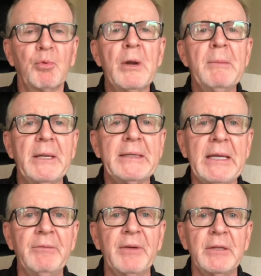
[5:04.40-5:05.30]

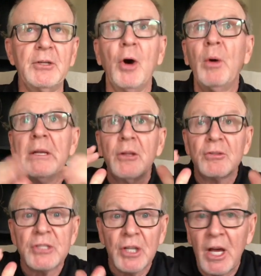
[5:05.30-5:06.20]
primitive and go into
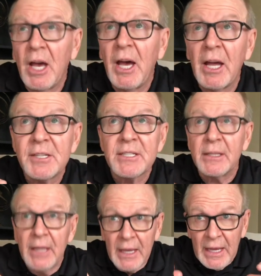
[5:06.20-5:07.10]
those little huts
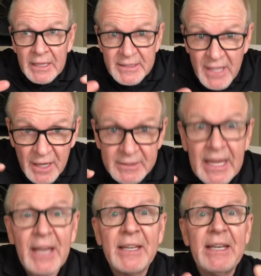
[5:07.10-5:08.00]
and duck
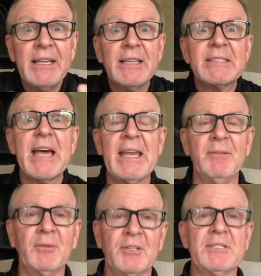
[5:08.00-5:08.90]
down and get inside of
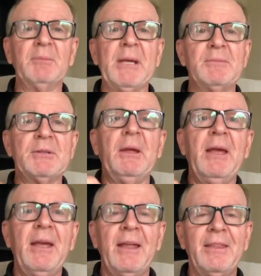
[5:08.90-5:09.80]
them, because sometimes
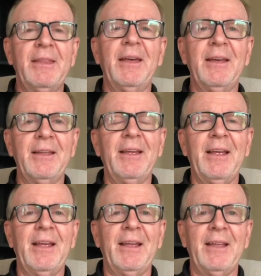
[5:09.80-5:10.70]
the
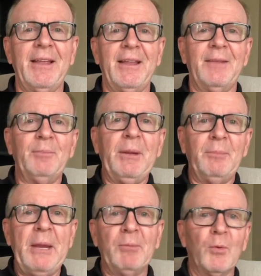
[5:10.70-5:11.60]

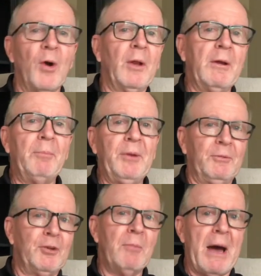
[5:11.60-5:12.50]
people were only up
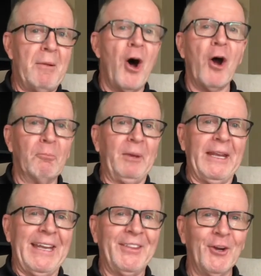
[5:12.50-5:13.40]
to about
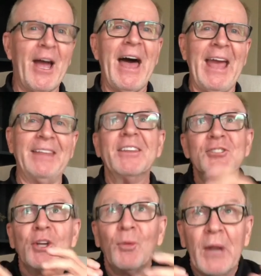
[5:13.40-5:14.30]
armpit in their height. And
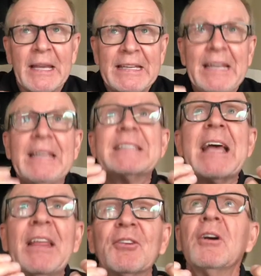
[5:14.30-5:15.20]
so when I'd get
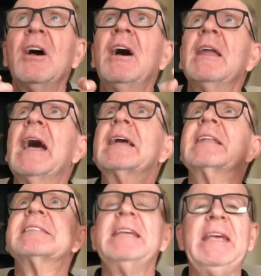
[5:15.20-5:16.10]
inside their hut, I
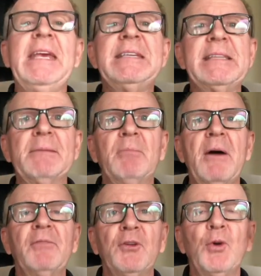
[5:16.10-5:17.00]
could see easily
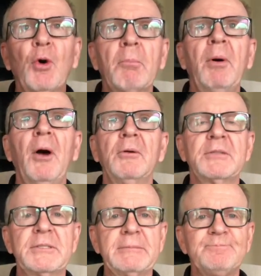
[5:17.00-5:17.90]
above the
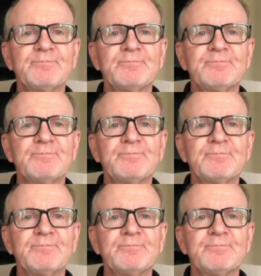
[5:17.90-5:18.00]
doorpost.